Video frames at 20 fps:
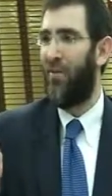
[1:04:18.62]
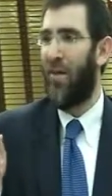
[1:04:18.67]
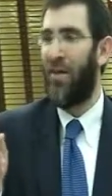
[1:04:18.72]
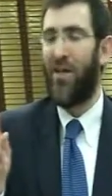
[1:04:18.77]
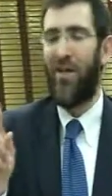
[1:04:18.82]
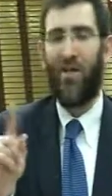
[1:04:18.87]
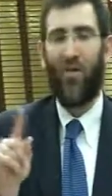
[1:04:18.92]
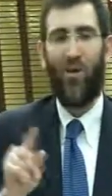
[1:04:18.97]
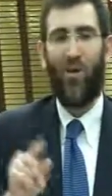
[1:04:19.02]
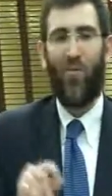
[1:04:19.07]

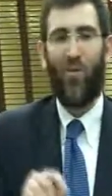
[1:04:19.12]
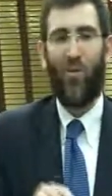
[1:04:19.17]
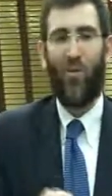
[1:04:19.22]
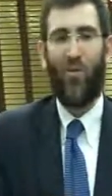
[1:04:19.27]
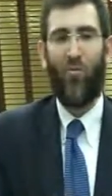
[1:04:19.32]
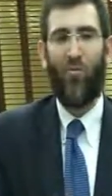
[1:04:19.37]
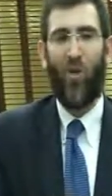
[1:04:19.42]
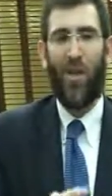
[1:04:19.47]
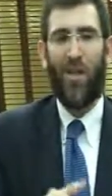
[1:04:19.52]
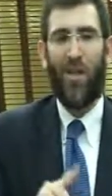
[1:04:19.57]
right here, and
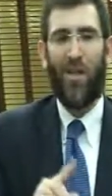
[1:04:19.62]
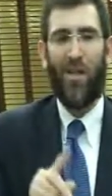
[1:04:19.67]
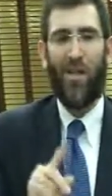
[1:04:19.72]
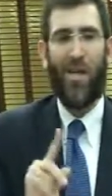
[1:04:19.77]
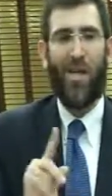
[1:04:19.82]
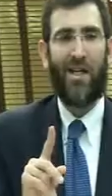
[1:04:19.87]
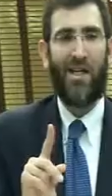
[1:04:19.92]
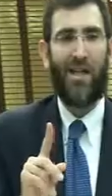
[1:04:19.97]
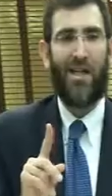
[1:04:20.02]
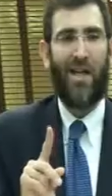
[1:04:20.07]
we're going to right in
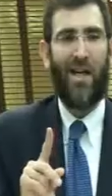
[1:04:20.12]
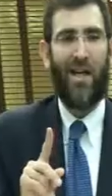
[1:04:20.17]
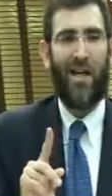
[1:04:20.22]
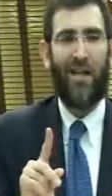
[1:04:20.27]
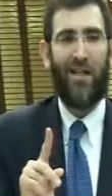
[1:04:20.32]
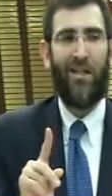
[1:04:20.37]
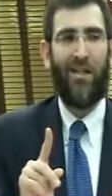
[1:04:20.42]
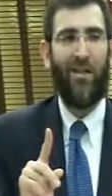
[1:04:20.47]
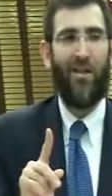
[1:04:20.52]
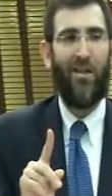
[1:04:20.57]
the next
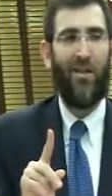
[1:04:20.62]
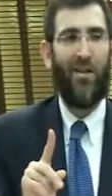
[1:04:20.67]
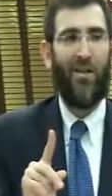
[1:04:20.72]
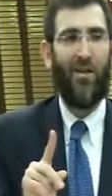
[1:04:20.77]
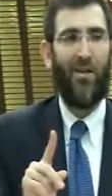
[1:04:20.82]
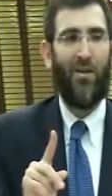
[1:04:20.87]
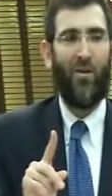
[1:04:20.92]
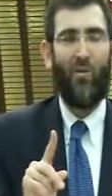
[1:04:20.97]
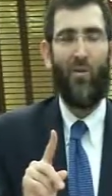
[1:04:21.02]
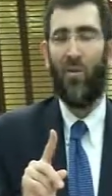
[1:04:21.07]
line,
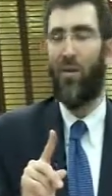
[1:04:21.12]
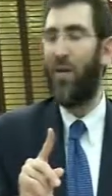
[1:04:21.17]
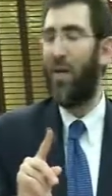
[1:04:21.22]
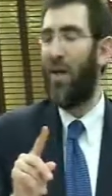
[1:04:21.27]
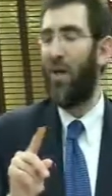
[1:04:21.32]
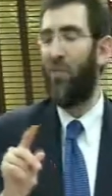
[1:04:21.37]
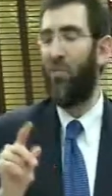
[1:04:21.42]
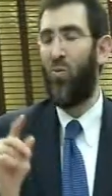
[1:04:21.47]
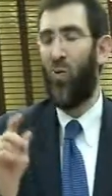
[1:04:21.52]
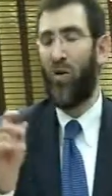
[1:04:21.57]
we're
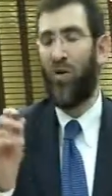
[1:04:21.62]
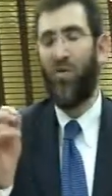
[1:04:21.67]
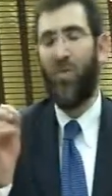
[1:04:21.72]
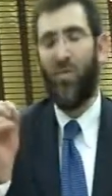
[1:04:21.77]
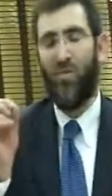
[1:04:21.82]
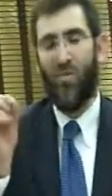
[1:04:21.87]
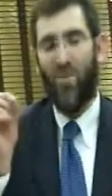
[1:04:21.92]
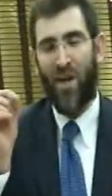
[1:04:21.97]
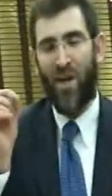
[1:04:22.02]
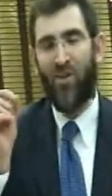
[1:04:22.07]
going to get one
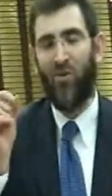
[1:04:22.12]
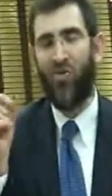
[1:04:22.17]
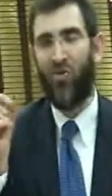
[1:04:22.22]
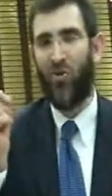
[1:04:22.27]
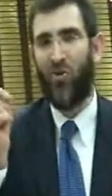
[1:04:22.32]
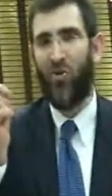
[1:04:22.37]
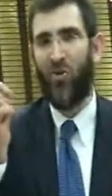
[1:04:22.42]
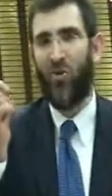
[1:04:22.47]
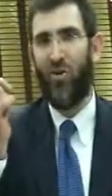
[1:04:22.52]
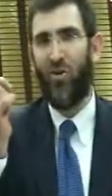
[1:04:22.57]
of the
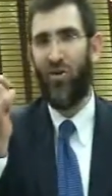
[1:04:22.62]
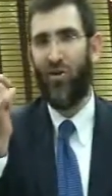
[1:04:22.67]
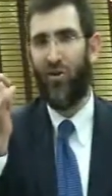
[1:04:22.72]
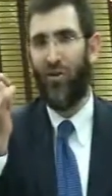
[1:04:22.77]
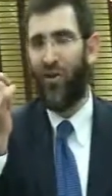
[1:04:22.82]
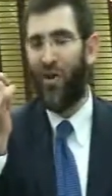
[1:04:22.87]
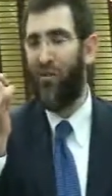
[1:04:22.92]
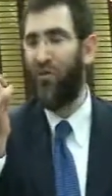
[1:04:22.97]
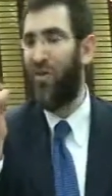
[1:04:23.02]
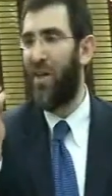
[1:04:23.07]
major
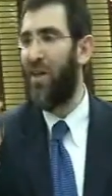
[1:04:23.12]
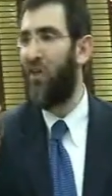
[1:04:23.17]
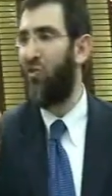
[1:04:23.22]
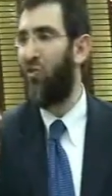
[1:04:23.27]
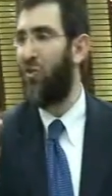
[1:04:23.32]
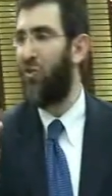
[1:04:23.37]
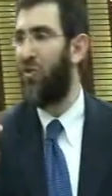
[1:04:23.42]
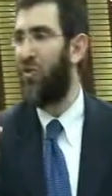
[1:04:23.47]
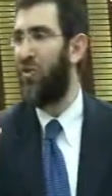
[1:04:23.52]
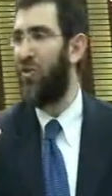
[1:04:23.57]

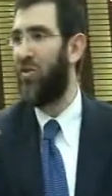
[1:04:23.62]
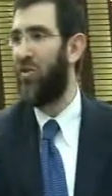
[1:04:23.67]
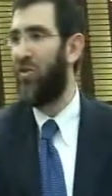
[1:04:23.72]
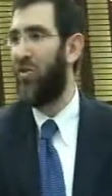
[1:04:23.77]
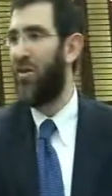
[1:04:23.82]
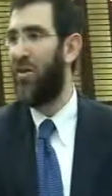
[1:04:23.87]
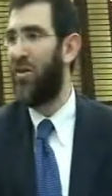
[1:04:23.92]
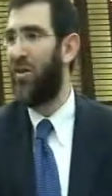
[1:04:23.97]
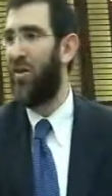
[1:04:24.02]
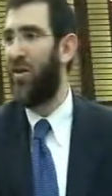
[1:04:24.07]
foundations
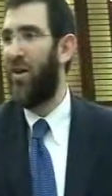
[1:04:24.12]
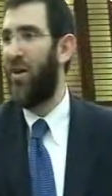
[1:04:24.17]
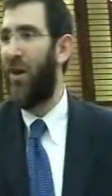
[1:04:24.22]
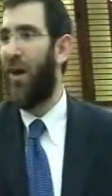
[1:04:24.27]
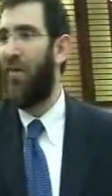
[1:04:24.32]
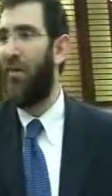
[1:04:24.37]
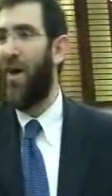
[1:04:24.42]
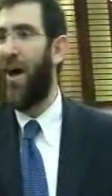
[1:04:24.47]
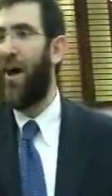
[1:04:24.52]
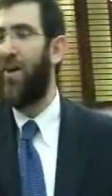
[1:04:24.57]

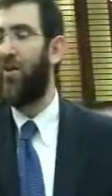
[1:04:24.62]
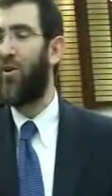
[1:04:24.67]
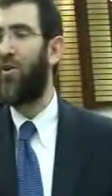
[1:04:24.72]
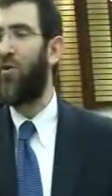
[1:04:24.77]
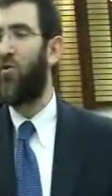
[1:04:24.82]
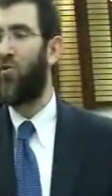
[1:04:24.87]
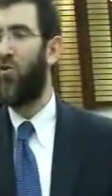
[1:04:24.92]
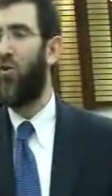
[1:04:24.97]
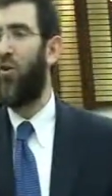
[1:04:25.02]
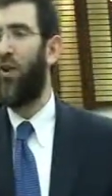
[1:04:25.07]
of how to
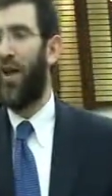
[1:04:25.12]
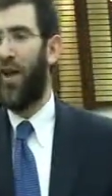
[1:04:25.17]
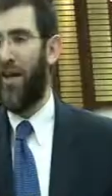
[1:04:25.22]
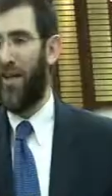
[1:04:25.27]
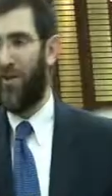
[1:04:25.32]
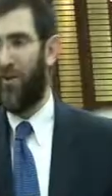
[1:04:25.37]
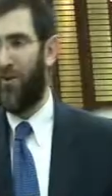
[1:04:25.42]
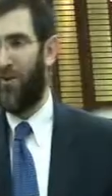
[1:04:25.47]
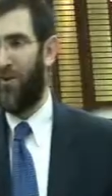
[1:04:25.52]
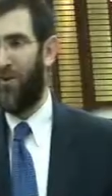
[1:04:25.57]
control
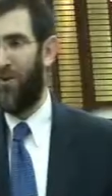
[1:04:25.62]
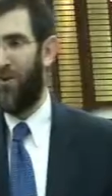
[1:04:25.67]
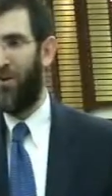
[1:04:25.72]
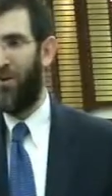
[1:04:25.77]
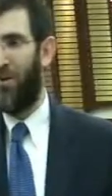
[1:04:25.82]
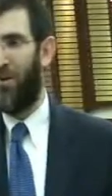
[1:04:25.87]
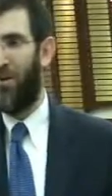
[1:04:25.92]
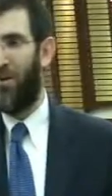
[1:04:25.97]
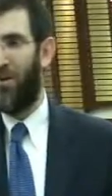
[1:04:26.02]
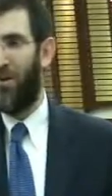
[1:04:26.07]
anger.
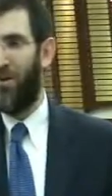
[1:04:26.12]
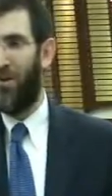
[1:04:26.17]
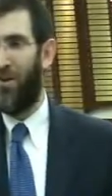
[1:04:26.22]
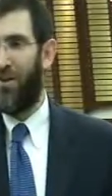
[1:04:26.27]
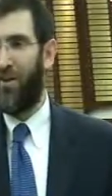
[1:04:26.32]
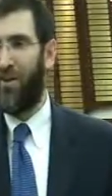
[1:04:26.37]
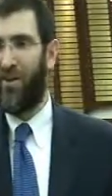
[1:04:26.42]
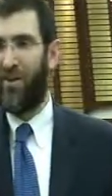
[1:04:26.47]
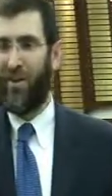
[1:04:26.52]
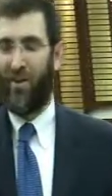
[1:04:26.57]

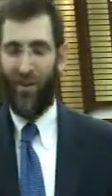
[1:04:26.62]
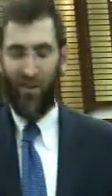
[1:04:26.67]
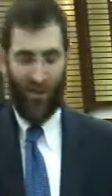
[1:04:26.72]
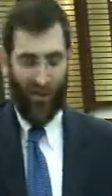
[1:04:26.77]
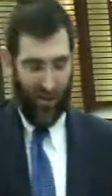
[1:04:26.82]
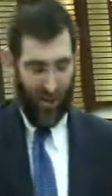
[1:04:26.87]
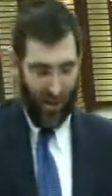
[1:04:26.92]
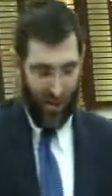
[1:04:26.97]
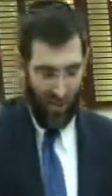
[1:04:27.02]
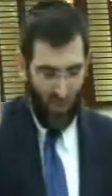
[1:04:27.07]

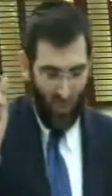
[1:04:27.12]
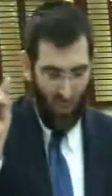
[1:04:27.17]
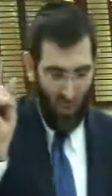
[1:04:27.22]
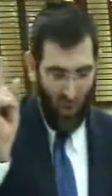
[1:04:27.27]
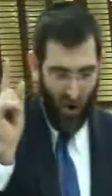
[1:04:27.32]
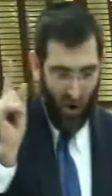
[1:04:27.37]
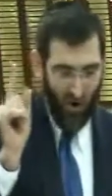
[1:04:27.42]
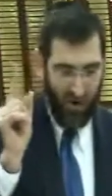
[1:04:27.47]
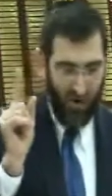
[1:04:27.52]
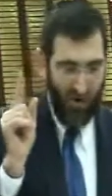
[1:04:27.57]

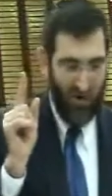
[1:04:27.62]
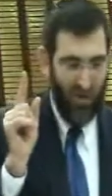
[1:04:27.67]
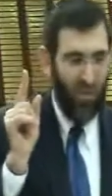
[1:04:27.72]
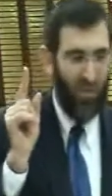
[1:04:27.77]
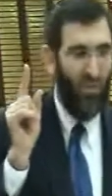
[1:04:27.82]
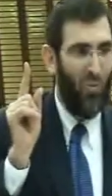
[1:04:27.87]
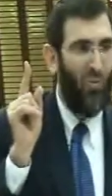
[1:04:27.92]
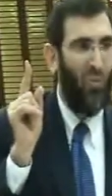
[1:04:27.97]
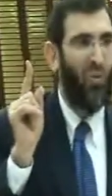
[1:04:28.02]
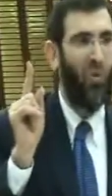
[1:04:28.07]
In one
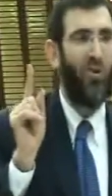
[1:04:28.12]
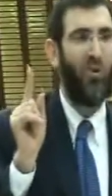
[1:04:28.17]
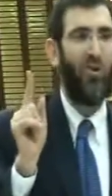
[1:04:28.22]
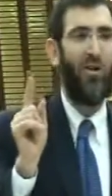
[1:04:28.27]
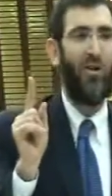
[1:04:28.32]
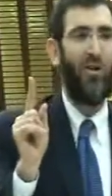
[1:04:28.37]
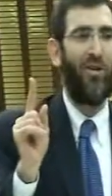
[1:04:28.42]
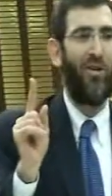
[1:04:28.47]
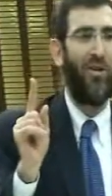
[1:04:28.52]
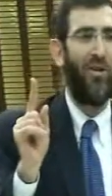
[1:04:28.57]

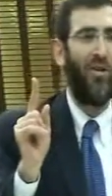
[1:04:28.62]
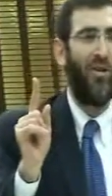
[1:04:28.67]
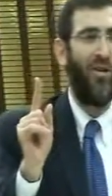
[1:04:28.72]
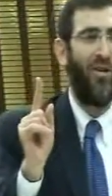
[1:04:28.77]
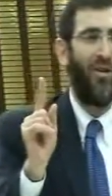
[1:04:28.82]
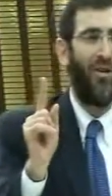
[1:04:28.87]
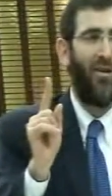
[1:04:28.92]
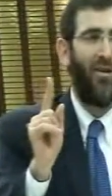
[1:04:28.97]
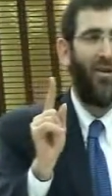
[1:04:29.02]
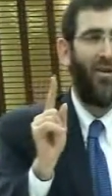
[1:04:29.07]
word,
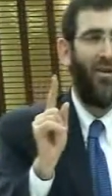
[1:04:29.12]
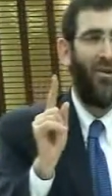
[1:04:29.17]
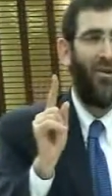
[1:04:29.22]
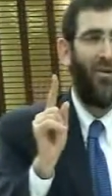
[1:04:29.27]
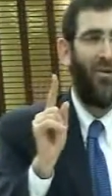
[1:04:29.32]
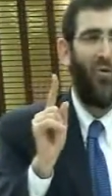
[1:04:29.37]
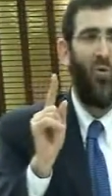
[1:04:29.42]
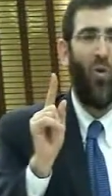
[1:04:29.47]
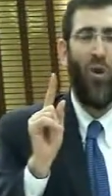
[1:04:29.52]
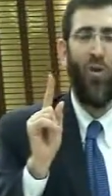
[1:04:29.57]

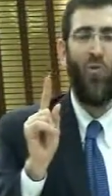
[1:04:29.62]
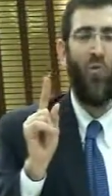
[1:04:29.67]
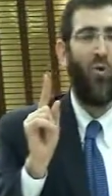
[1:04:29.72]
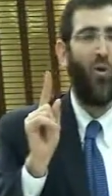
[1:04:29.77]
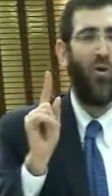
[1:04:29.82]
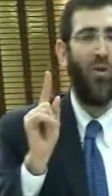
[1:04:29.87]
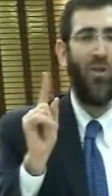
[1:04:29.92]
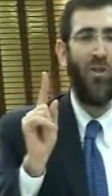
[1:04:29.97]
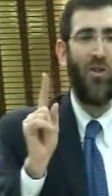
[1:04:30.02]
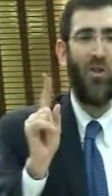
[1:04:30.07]
one
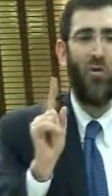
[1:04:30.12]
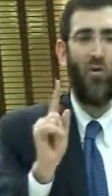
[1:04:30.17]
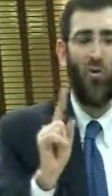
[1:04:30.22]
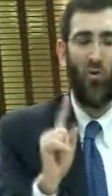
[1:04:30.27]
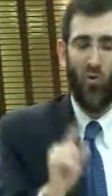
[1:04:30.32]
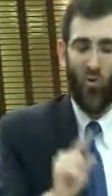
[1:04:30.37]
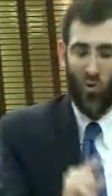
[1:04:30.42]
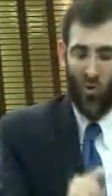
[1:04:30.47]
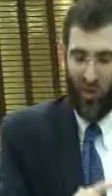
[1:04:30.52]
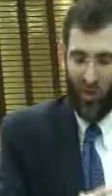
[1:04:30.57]
word is so
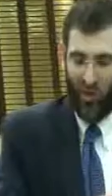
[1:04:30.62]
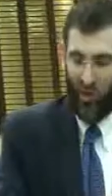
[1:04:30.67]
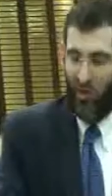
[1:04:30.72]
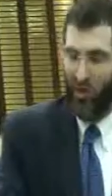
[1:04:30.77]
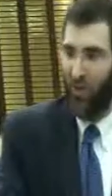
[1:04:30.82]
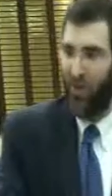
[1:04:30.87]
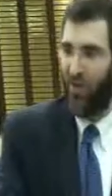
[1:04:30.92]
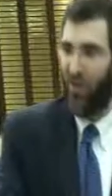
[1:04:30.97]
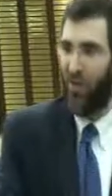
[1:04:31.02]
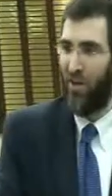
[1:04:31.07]
crucial
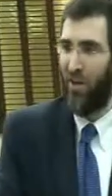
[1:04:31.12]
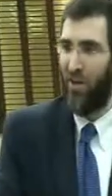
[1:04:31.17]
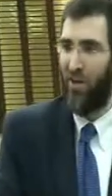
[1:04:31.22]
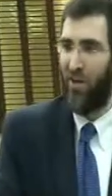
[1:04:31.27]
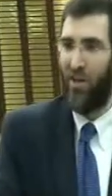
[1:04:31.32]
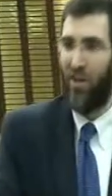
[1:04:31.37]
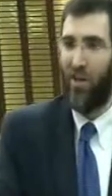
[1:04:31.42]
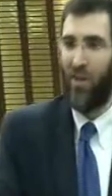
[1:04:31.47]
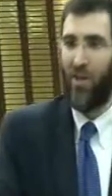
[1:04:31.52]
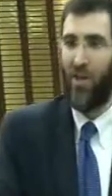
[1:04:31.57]
here.
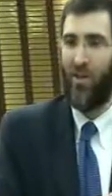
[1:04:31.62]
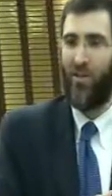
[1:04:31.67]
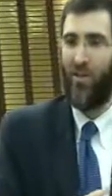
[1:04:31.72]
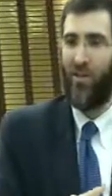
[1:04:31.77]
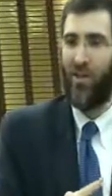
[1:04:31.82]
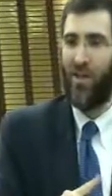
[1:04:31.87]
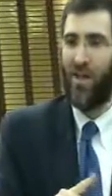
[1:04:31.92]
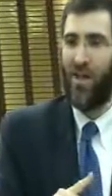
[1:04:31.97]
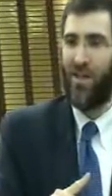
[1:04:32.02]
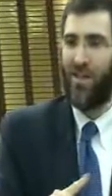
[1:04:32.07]
You
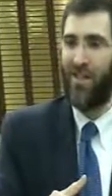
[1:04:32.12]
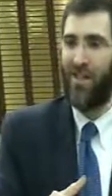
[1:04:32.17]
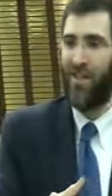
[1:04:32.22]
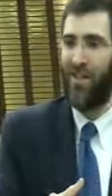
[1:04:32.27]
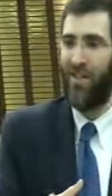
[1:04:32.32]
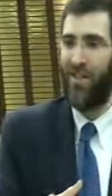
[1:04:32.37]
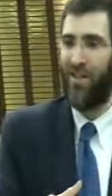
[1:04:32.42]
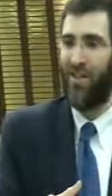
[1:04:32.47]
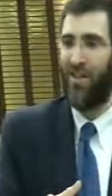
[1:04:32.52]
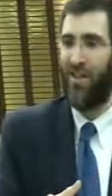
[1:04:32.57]
know what he says?